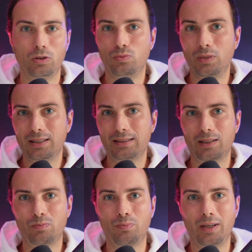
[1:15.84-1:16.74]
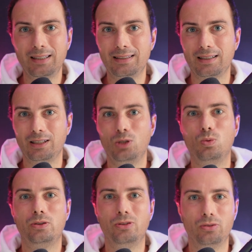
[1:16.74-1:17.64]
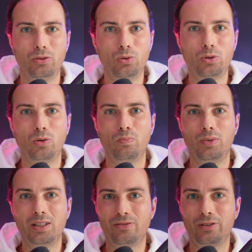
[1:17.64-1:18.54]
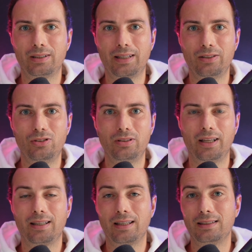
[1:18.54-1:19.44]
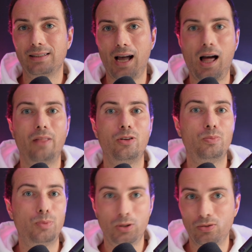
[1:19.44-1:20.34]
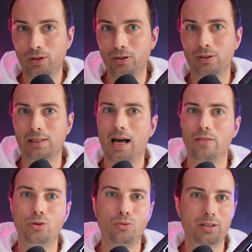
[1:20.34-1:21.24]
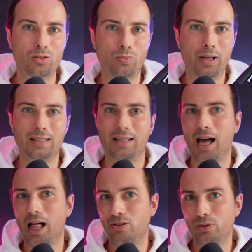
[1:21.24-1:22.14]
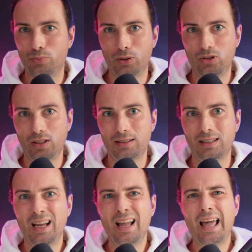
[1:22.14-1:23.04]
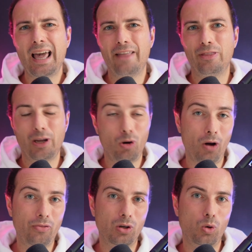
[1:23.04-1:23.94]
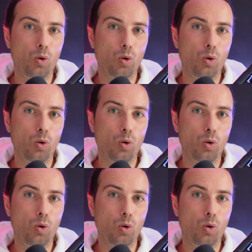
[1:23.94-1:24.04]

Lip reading: which means that basically what you do competes for attention against other portfolios, other resumes, other projects, and they are often